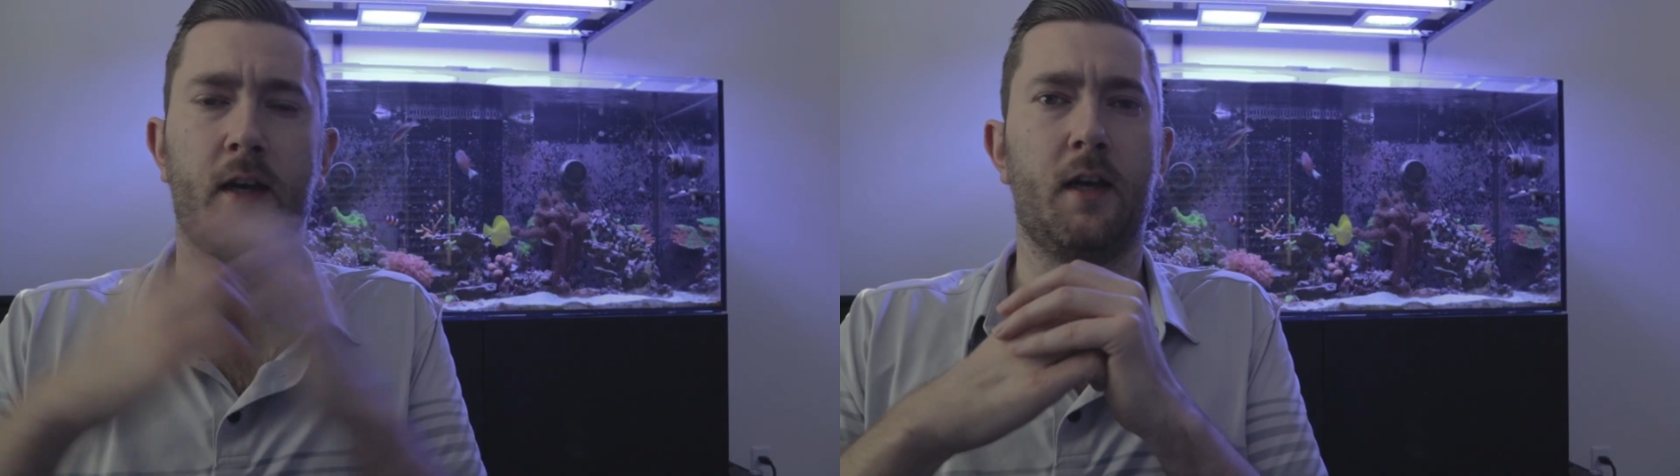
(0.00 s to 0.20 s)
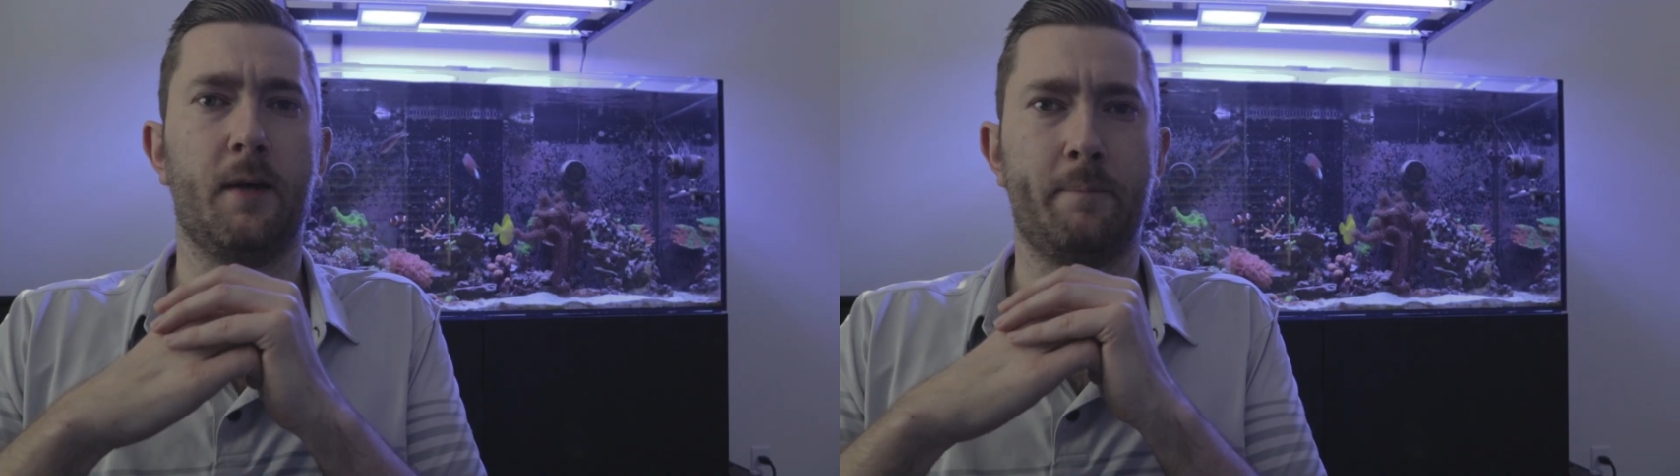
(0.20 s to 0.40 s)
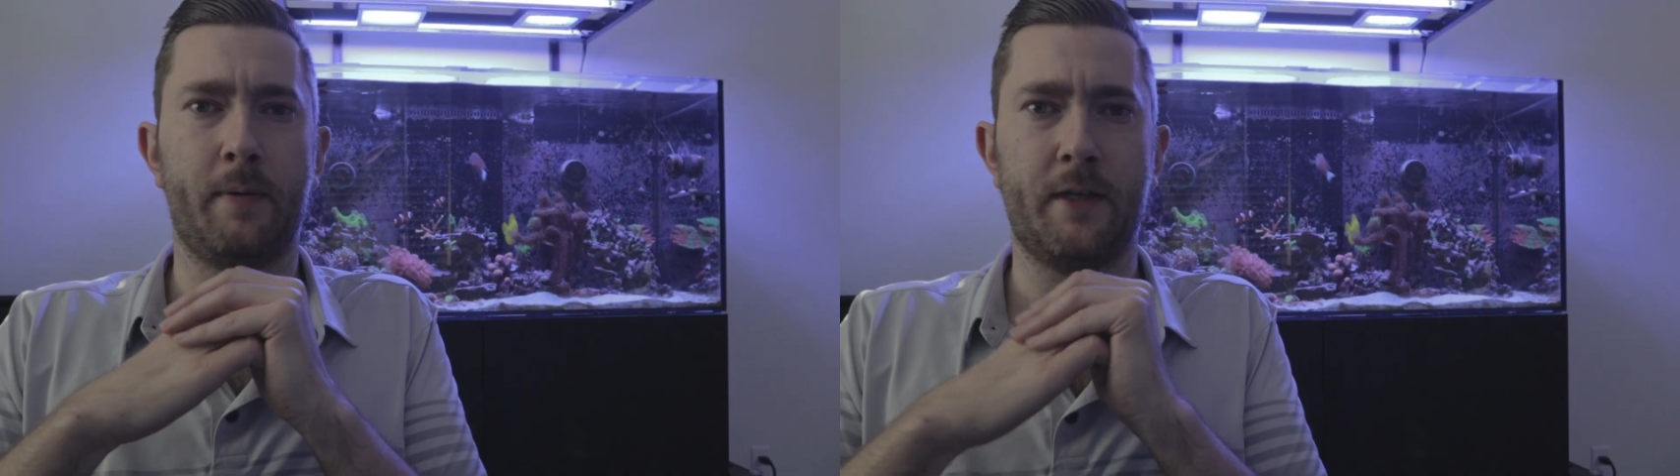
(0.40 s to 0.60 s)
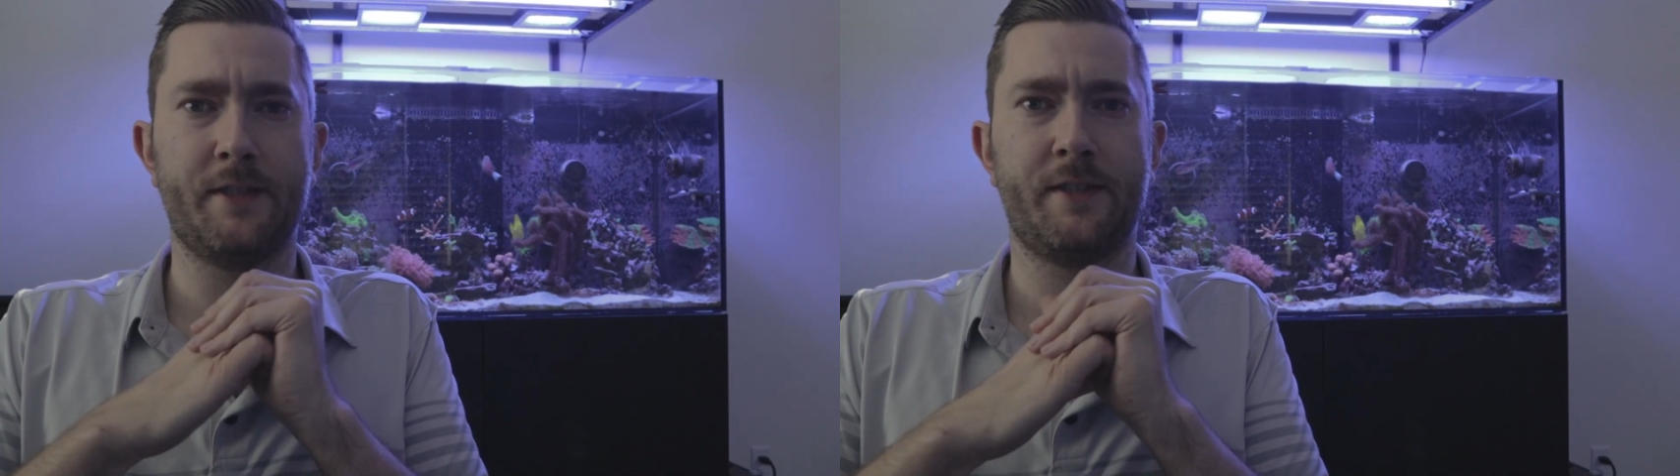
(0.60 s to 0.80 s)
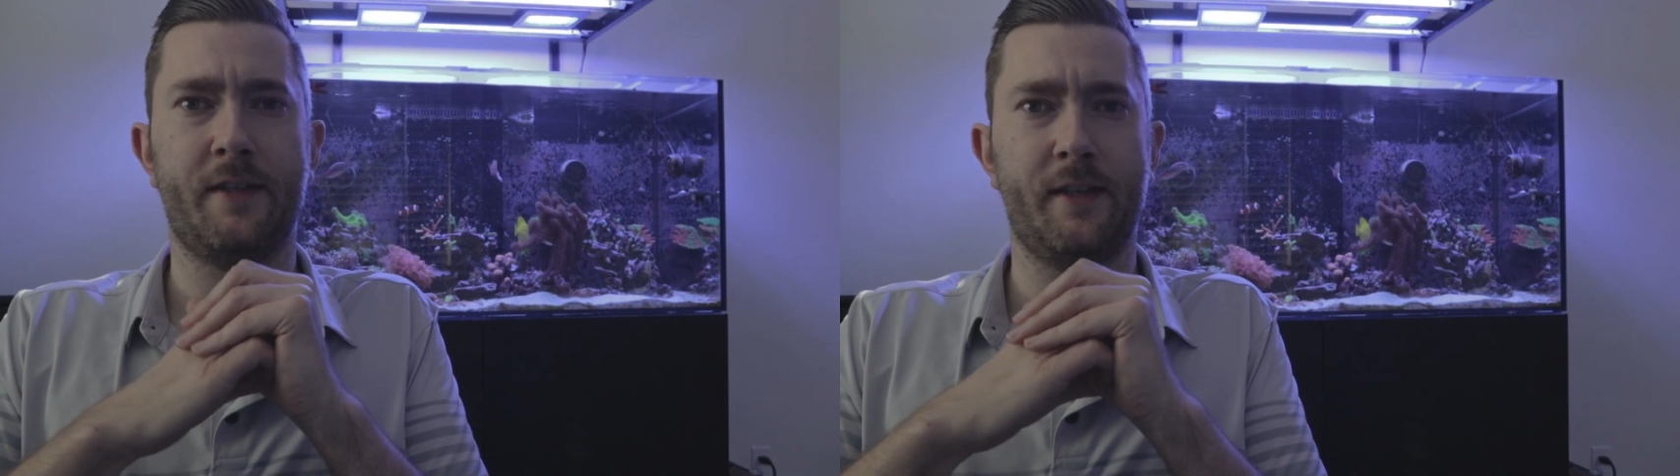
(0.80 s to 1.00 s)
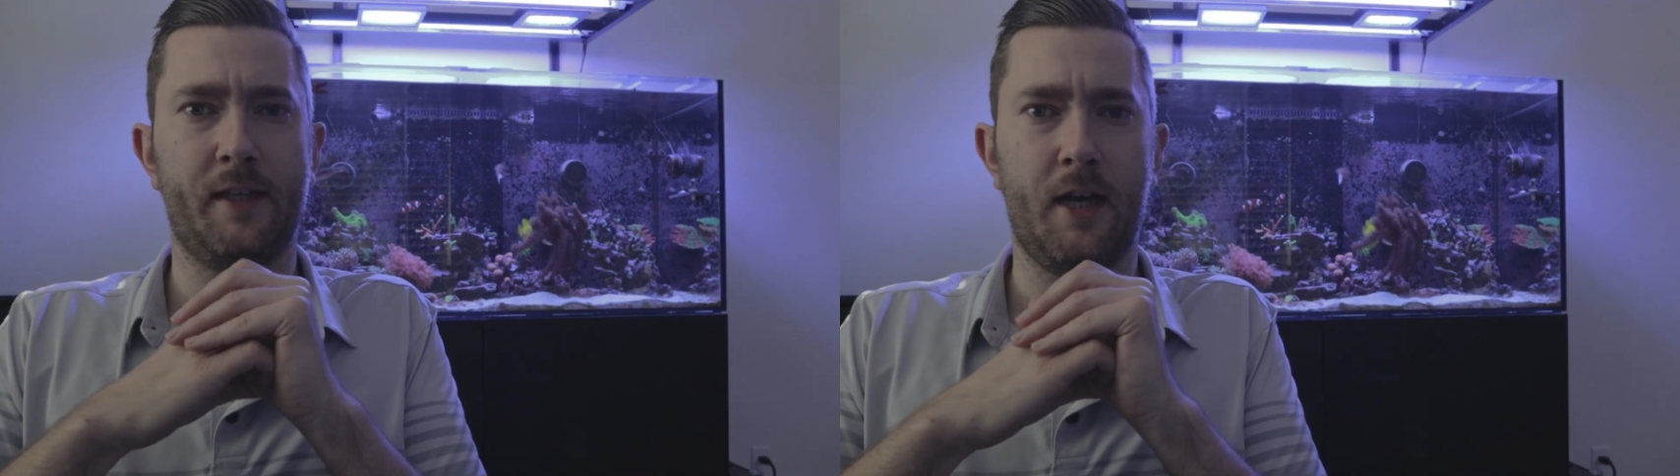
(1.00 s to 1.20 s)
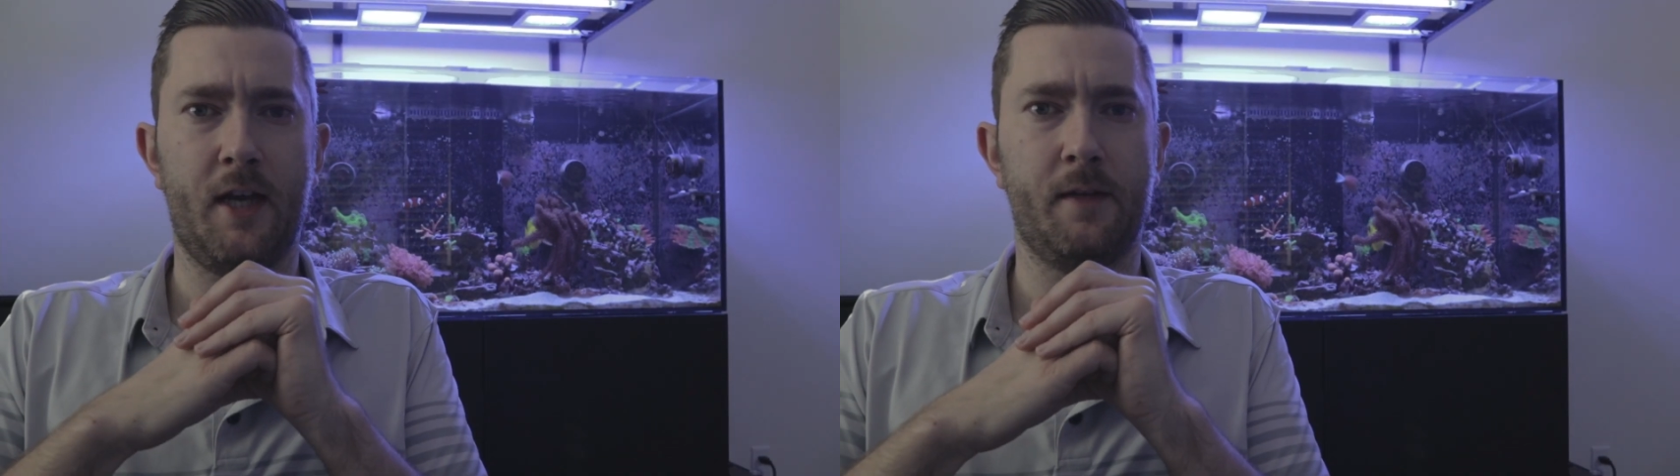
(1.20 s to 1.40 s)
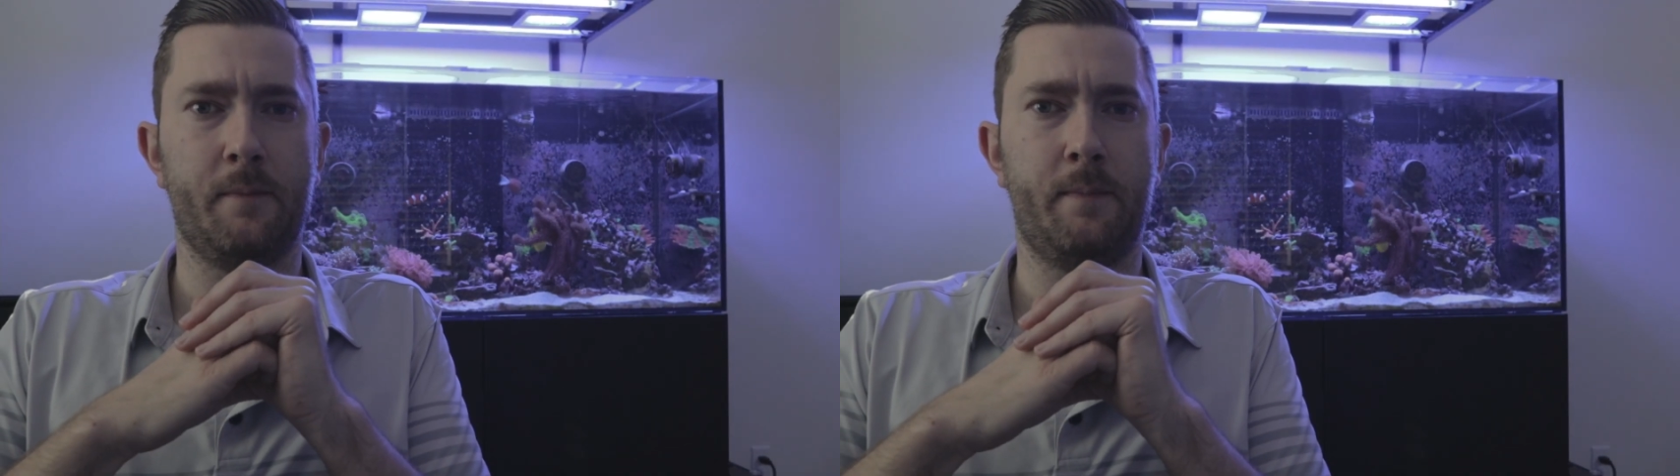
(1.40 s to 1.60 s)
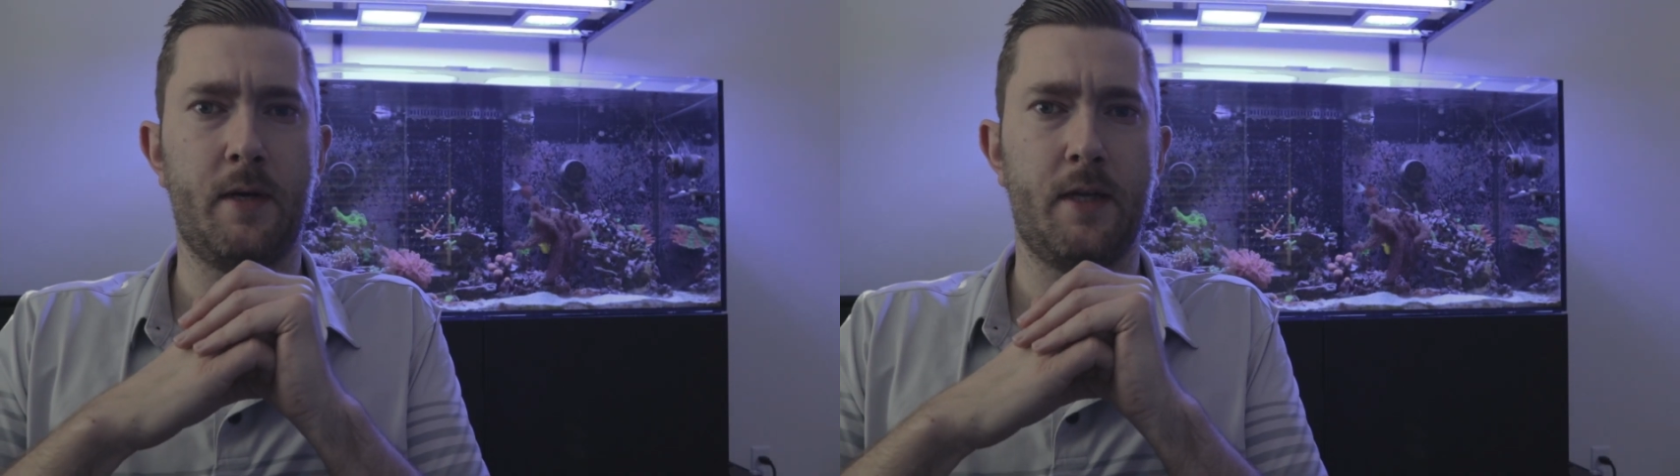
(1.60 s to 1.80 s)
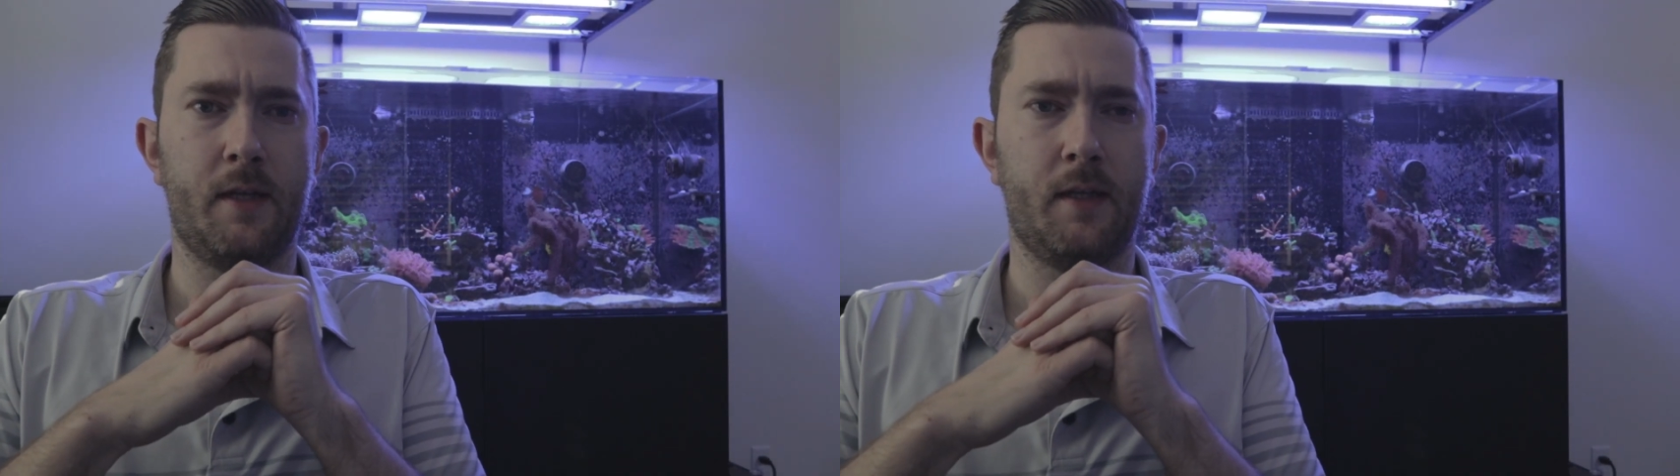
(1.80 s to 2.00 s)
a punch to the gut,
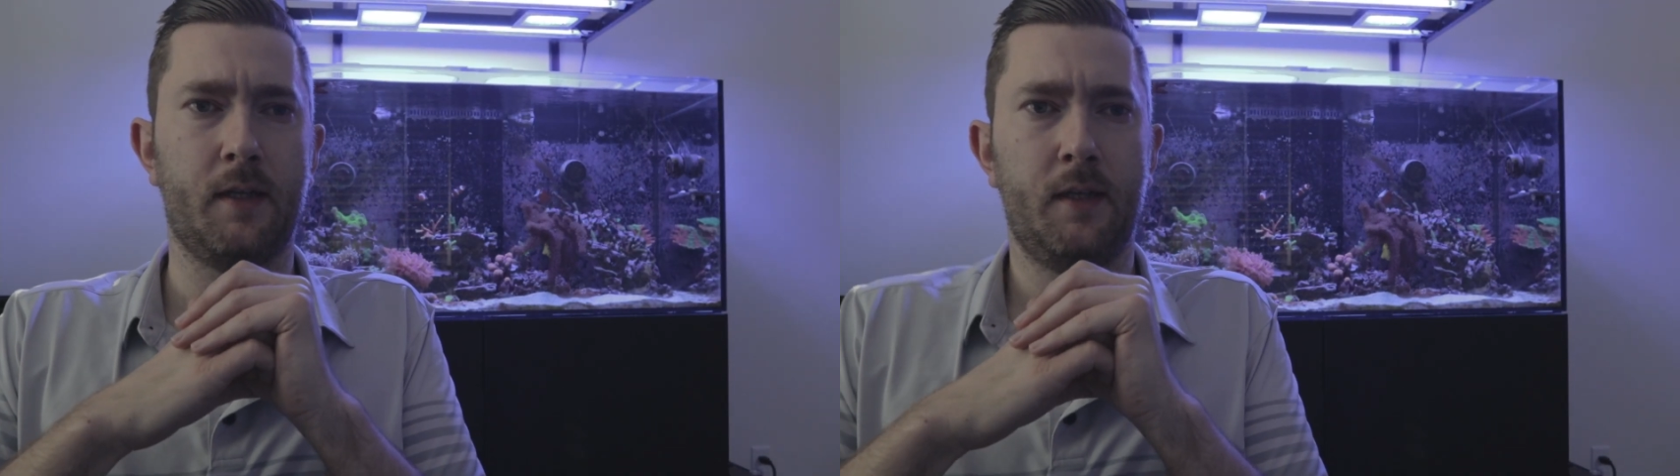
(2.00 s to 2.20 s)
but